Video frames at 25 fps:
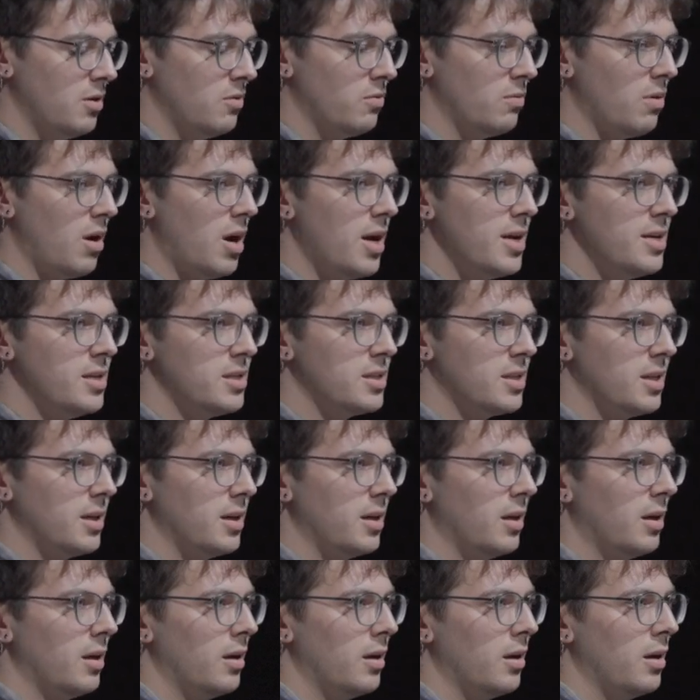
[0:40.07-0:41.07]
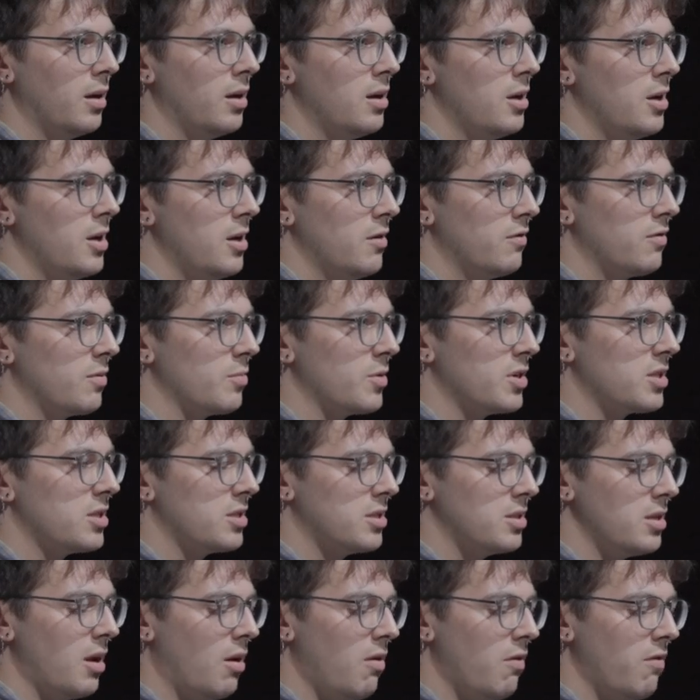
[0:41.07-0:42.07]
Rising from a
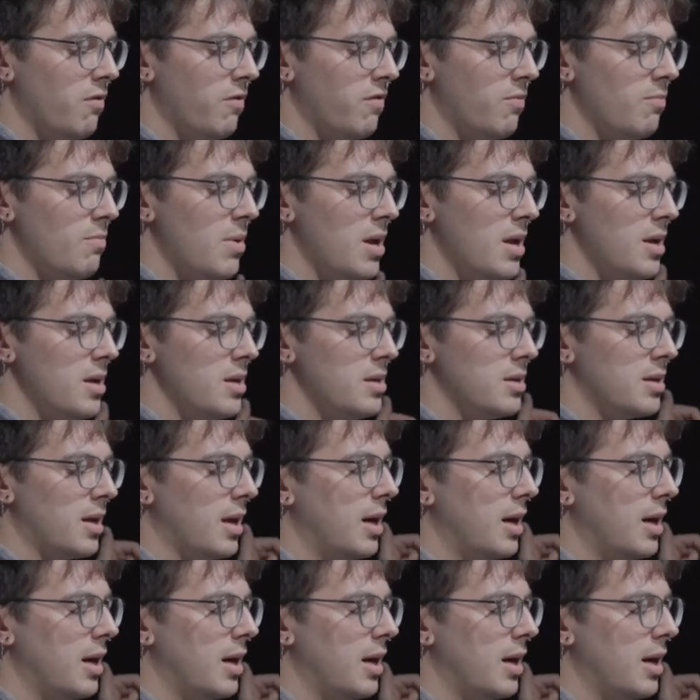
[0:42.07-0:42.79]
self-made